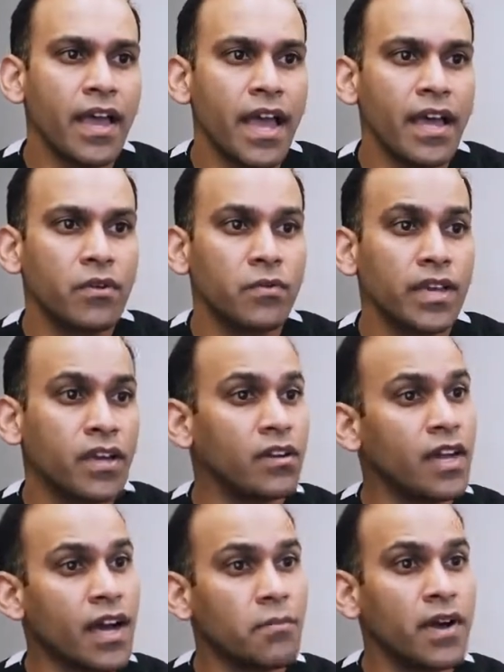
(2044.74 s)
And we hear a
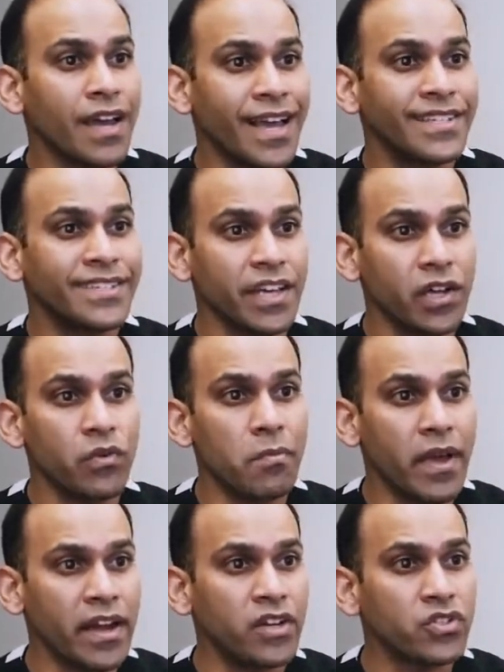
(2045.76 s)
lot about ACL
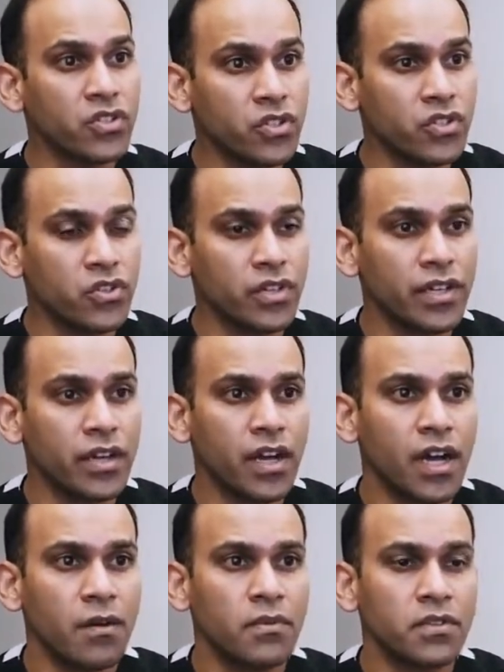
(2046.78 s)
repair surgery,
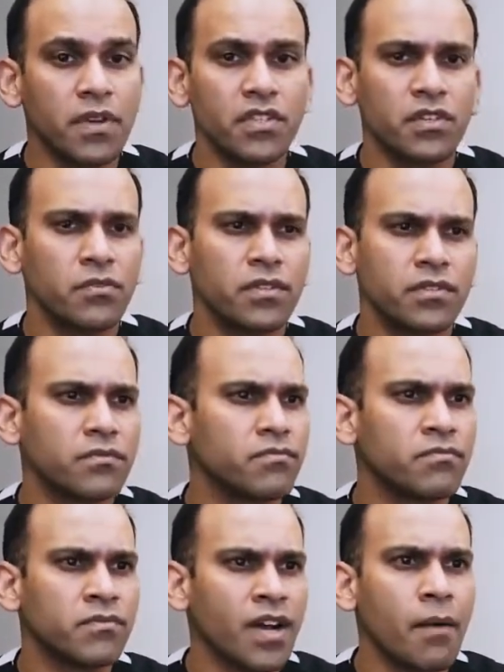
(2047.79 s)
especially it's
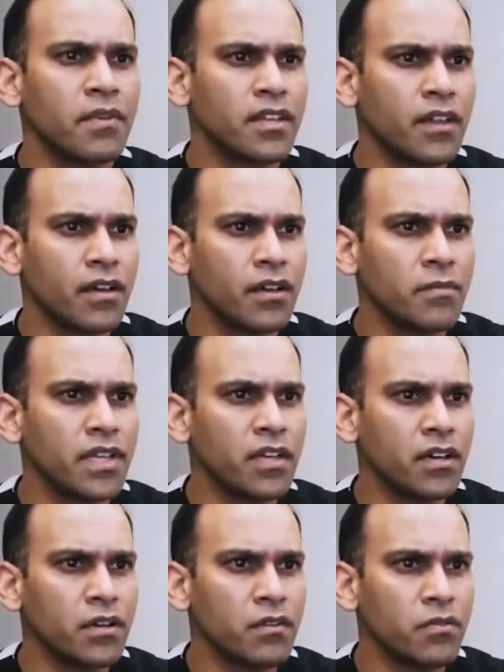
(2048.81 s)
common in the
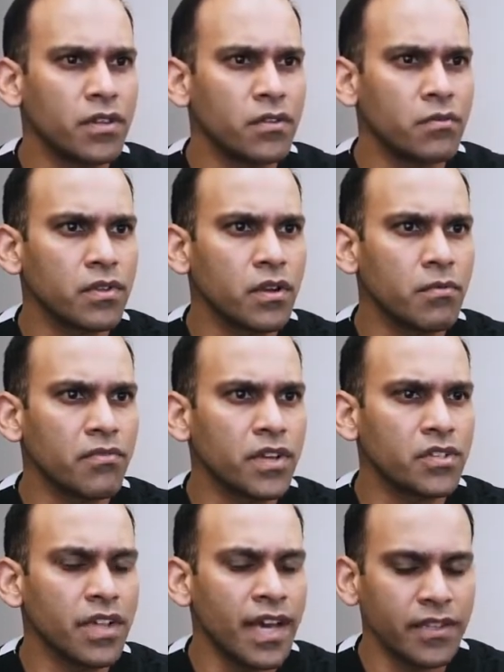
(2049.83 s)
media with our
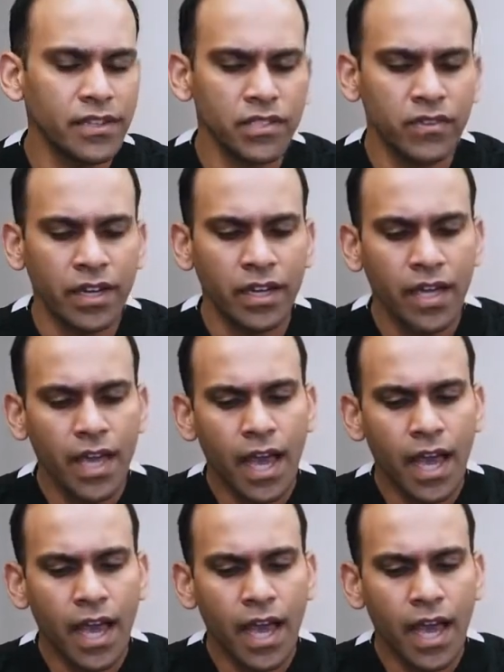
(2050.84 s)
professional athletes, right?